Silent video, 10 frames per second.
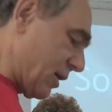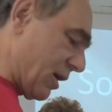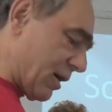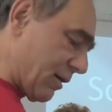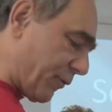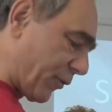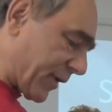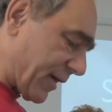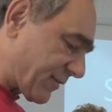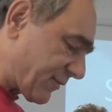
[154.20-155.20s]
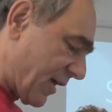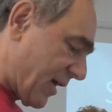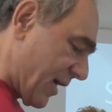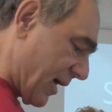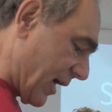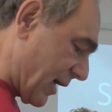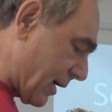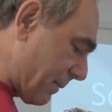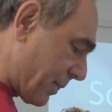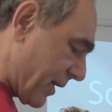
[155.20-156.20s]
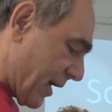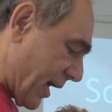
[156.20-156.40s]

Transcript: uh, for us, um,